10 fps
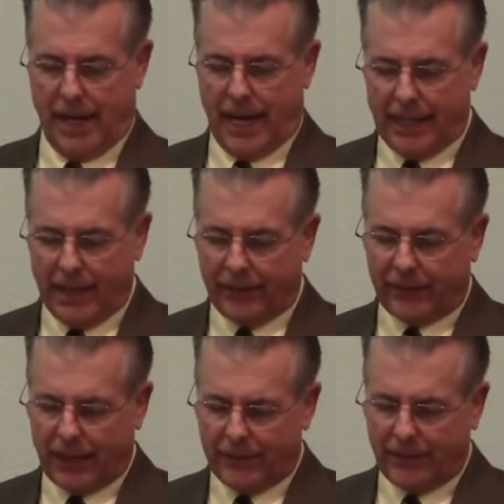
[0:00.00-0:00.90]
And he had
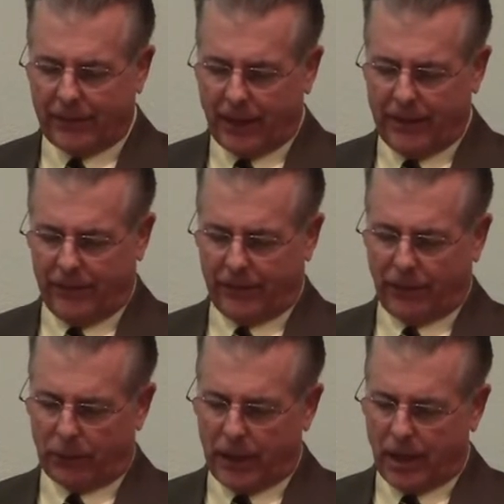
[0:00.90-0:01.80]
7 sons and
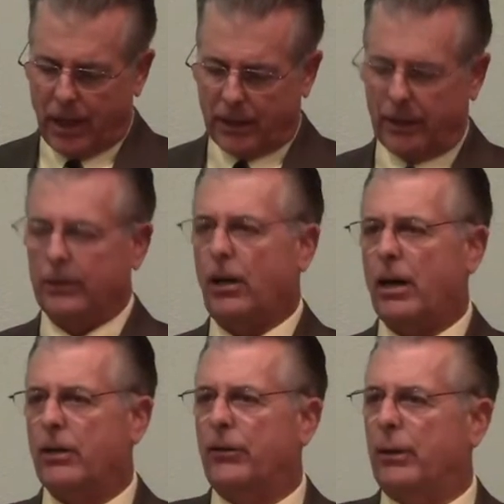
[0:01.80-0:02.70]
3
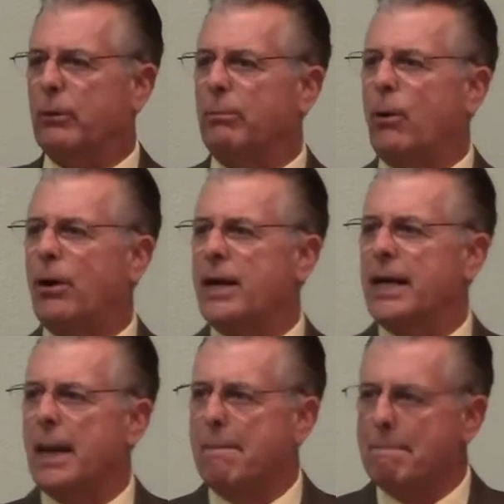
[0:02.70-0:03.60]
daughters that were born to
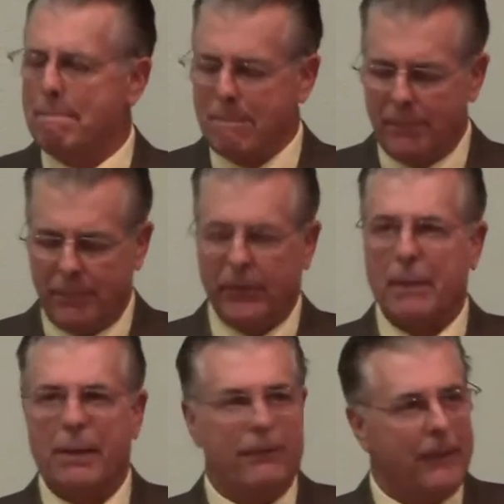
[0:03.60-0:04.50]
him. So he had
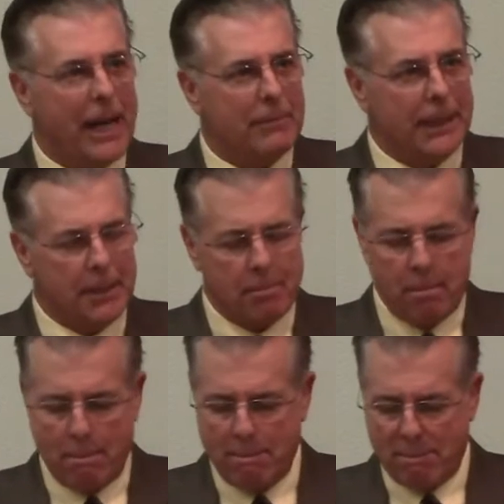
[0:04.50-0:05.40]
a big family.
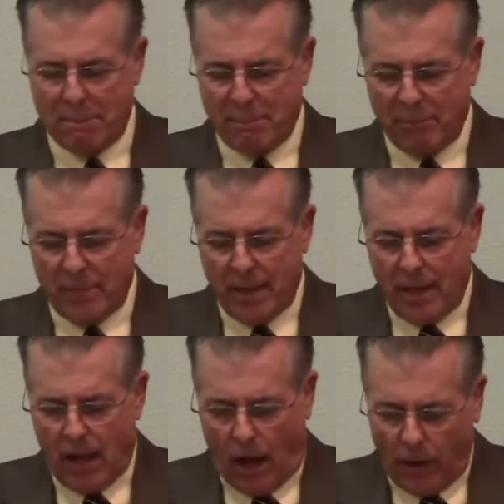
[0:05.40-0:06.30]

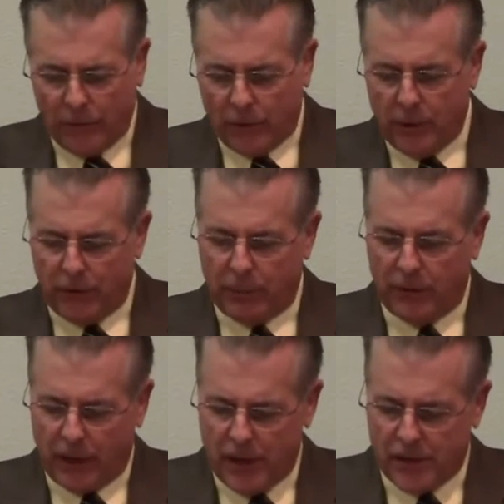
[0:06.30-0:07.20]
Also, his
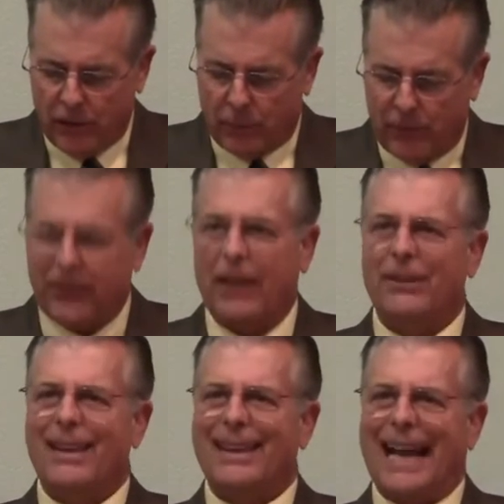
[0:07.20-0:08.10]
possessions were
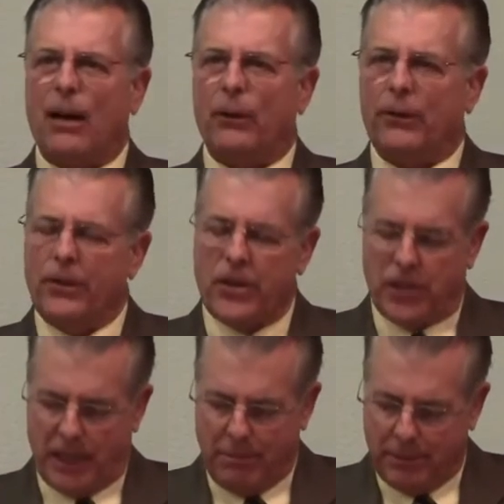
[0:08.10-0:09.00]
7,000
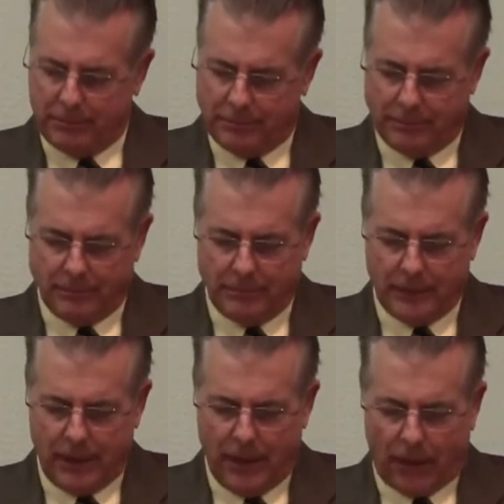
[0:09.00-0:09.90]
sheep,
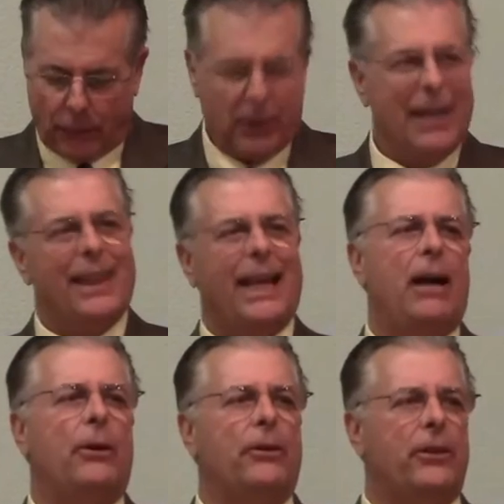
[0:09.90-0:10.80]

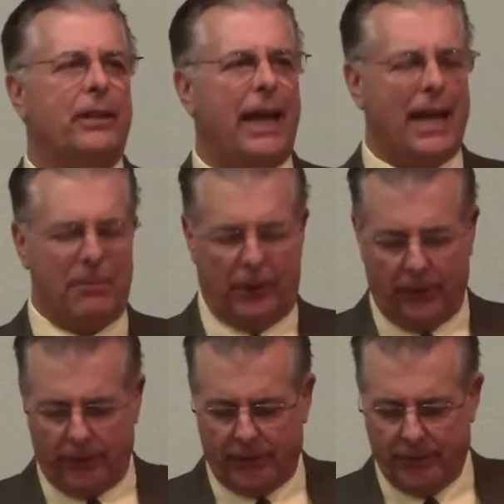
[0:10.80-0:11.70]
3,000
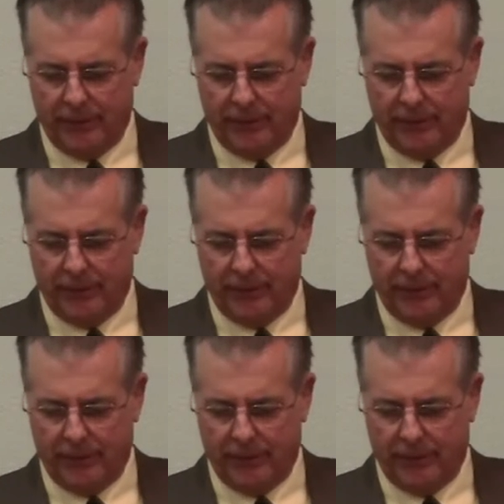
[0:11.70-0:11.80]
camels,